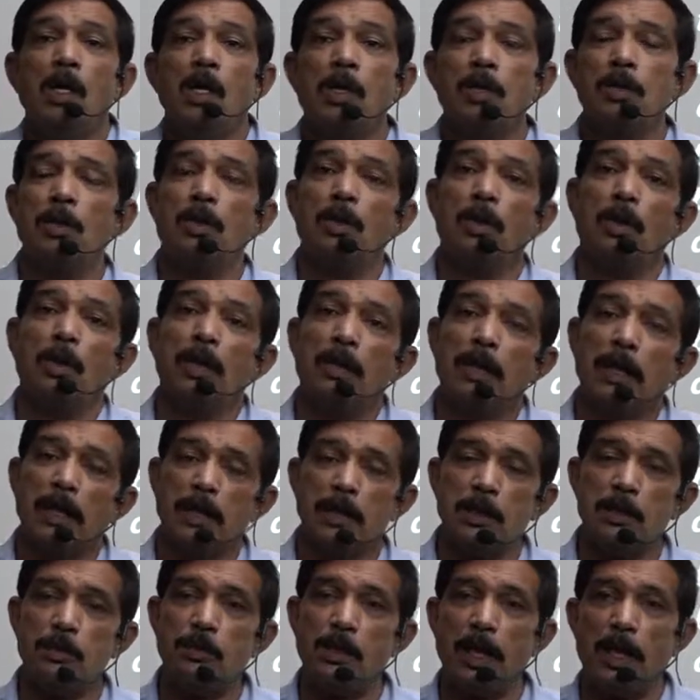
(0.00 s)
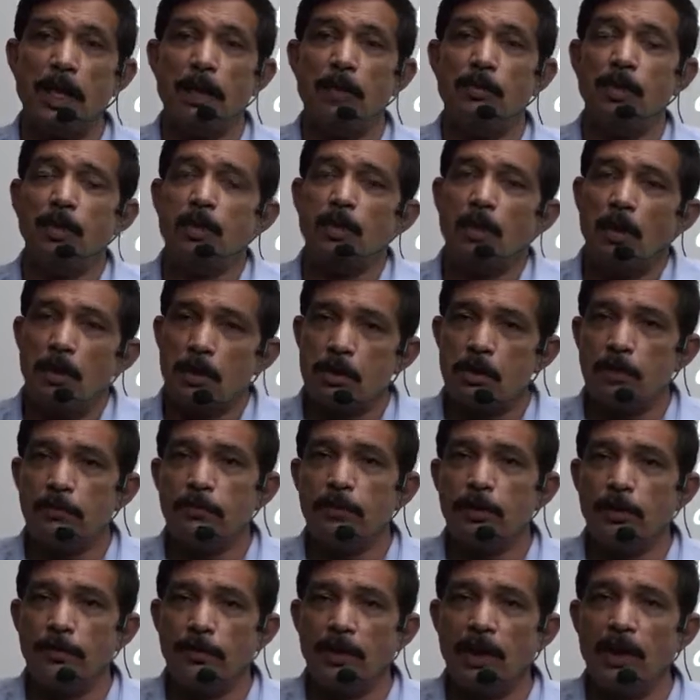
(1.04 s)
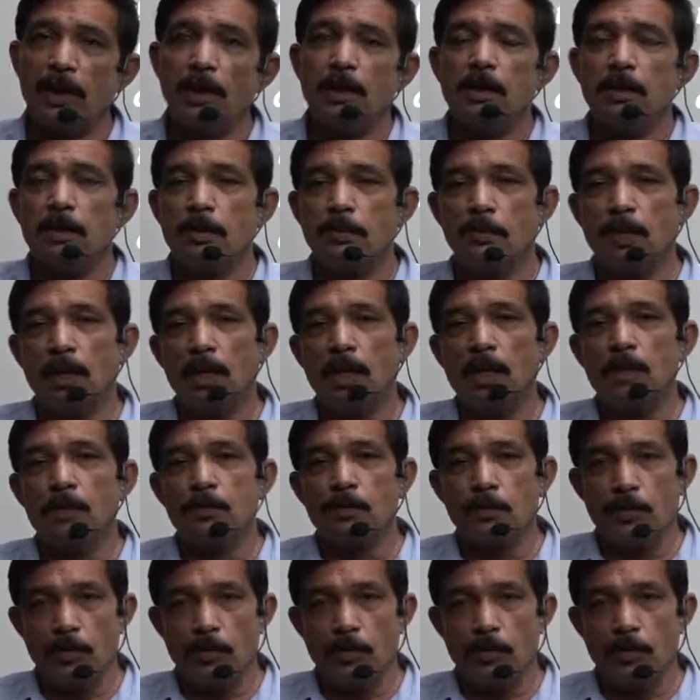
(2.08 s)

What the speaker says: So that is why with lots of difficulty somebody has